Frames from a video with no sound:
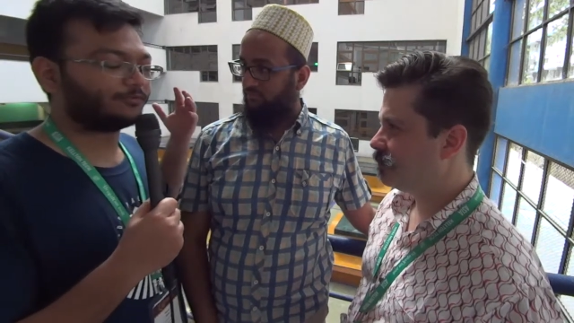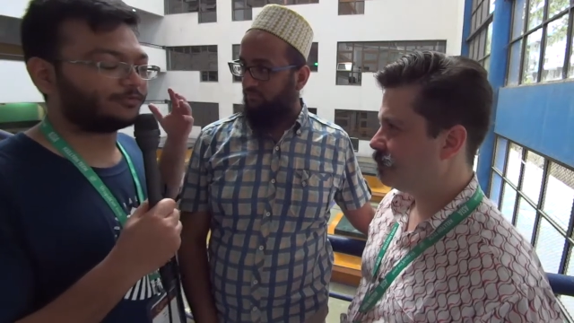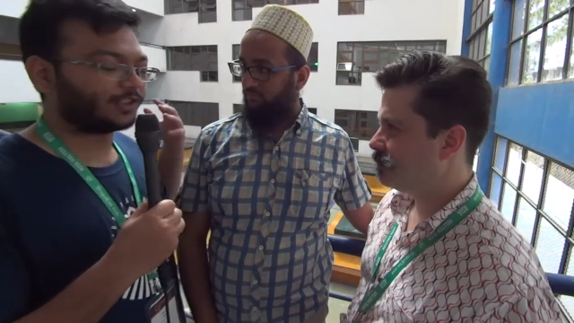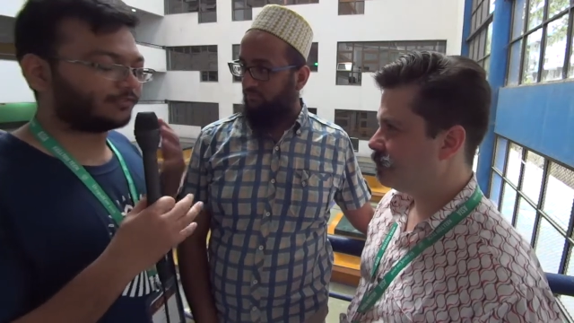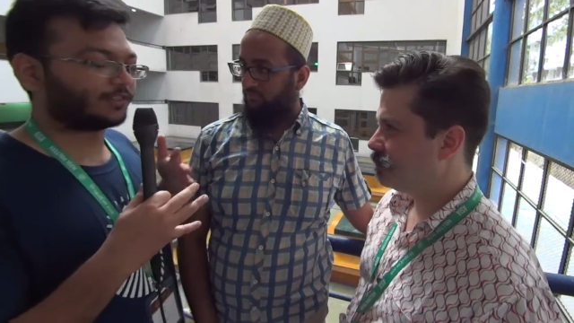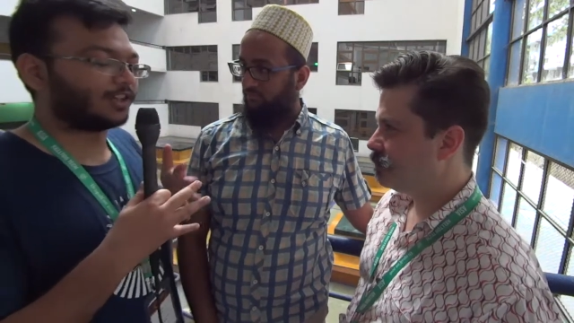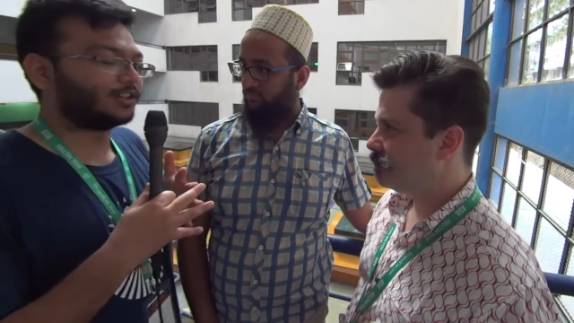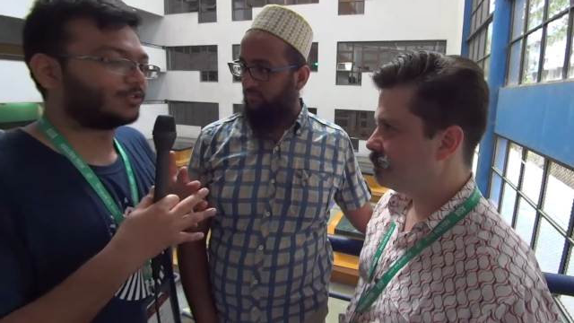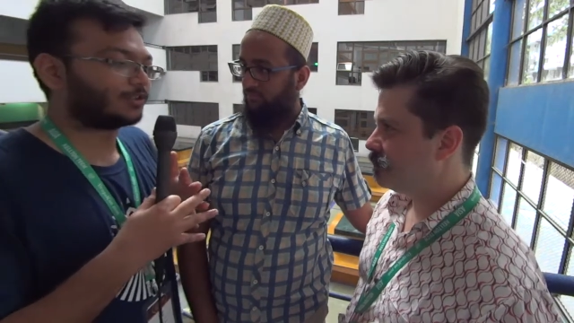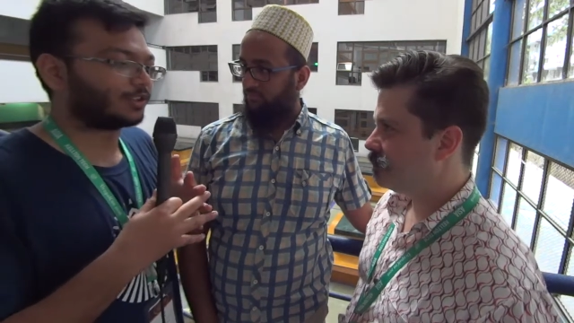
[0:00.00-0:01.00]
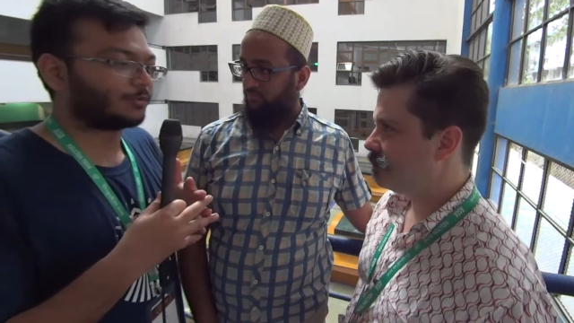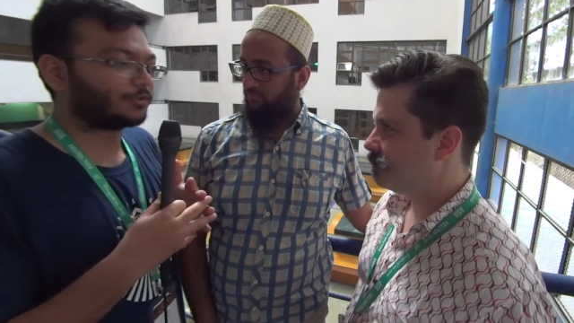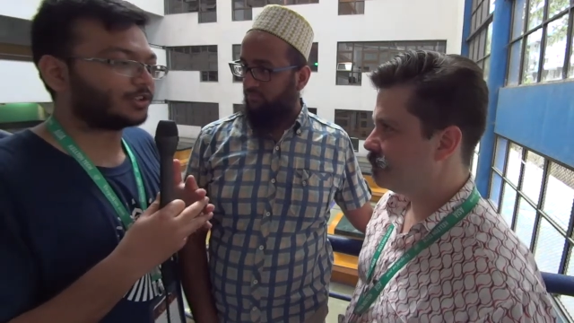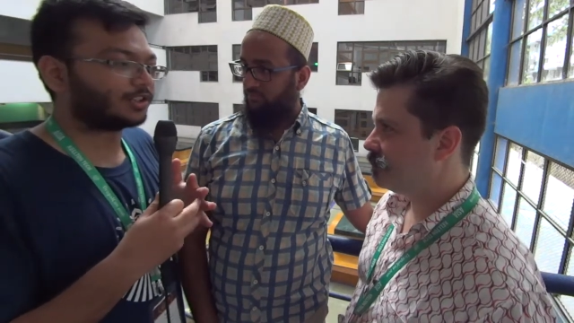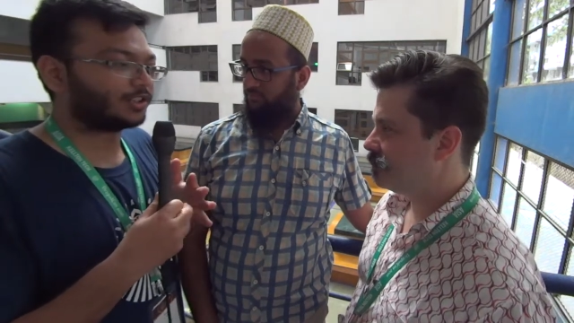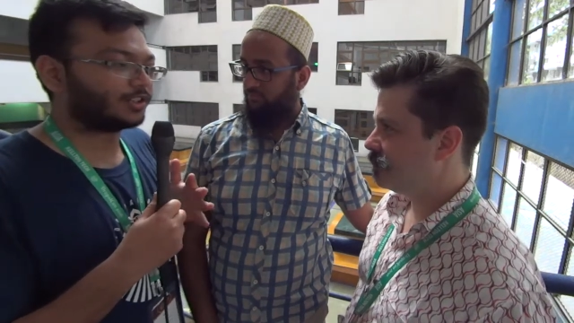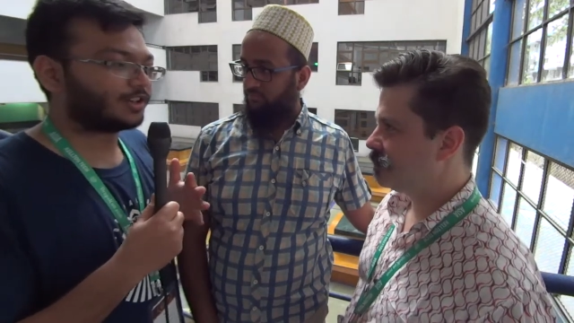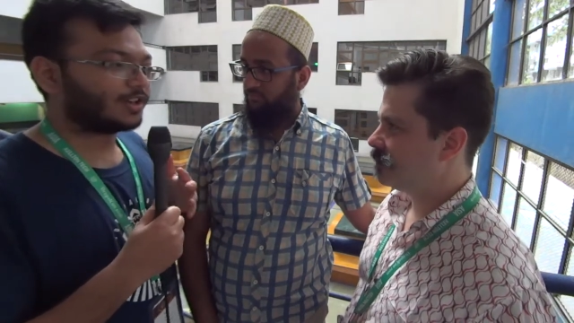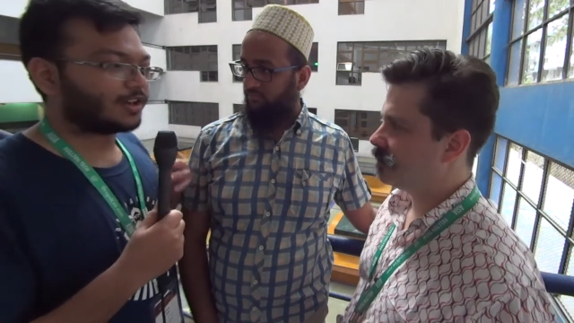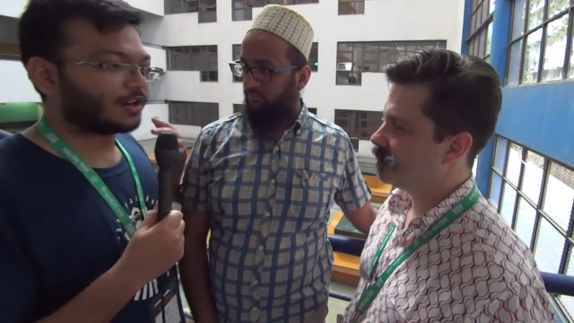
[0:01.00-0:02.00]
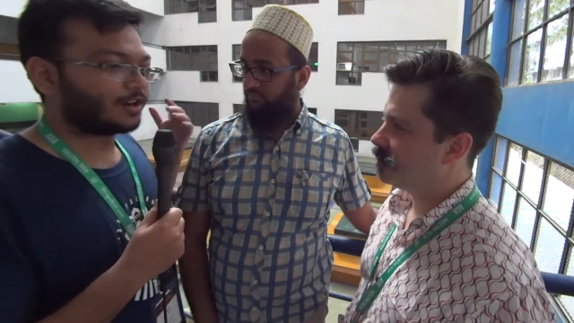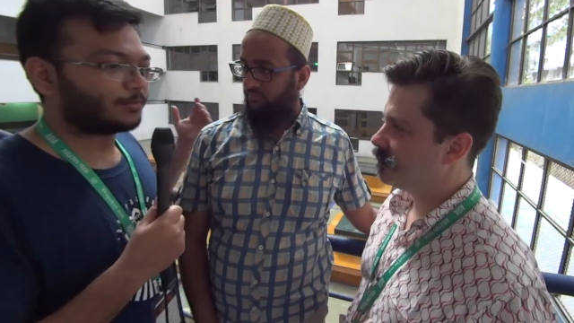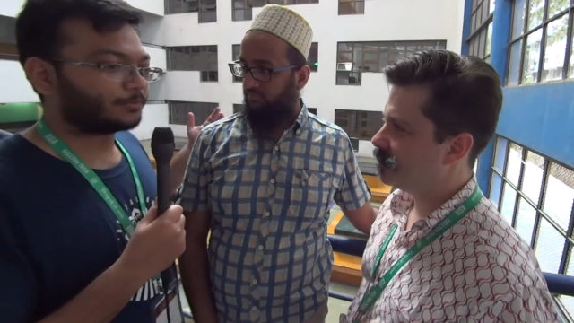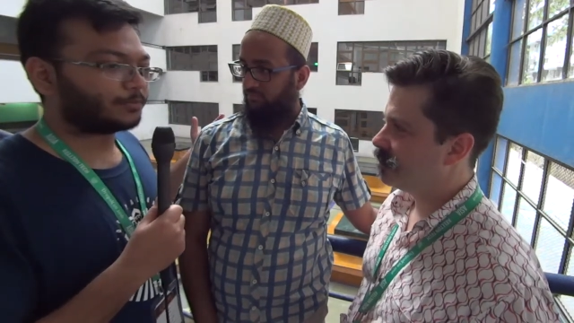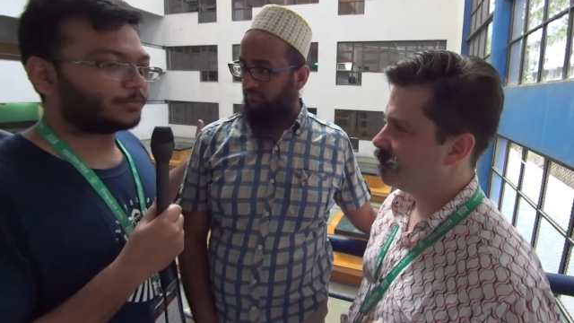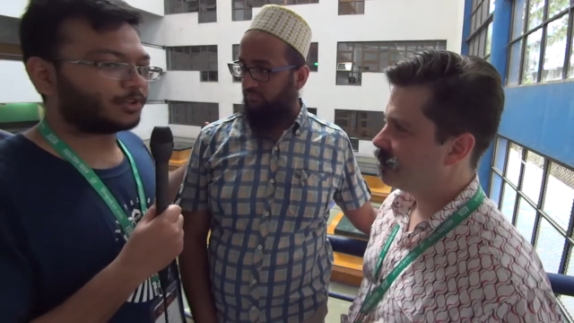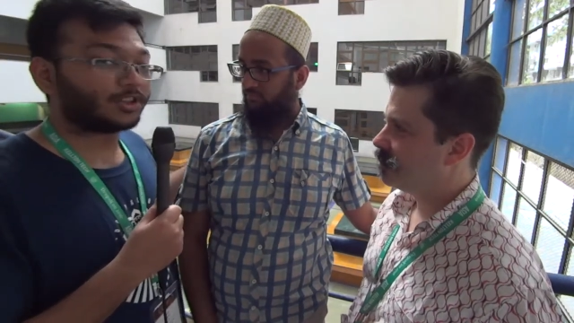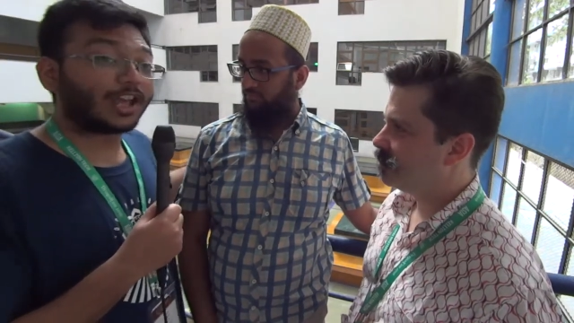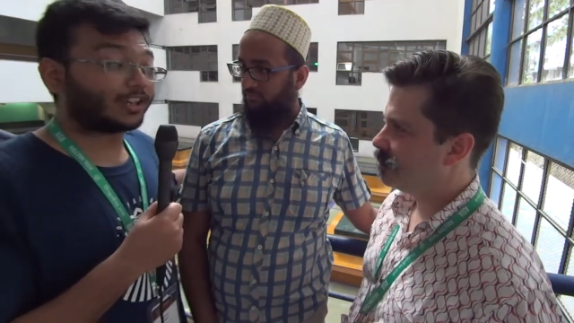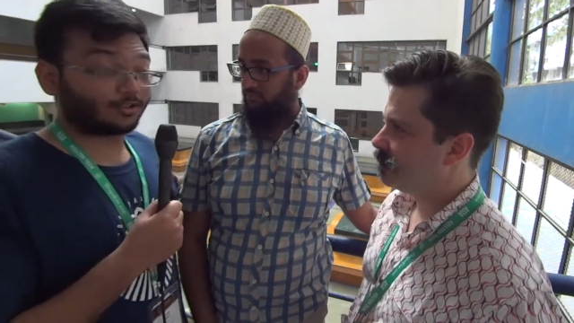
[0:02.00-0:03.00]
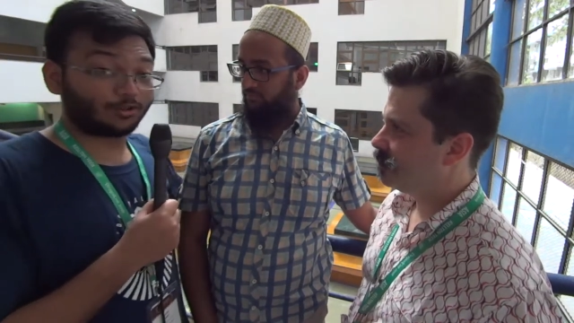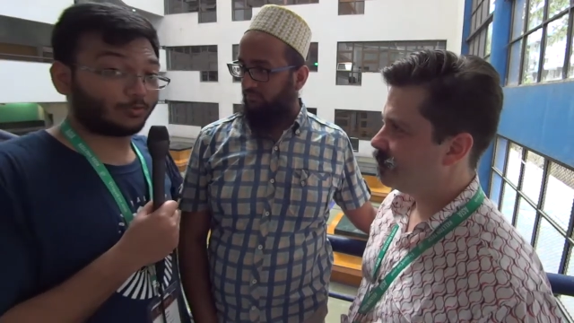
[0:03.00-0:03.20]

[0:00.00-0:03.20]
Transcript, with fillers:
Speaker 1: weaved into the community, um, you're like a role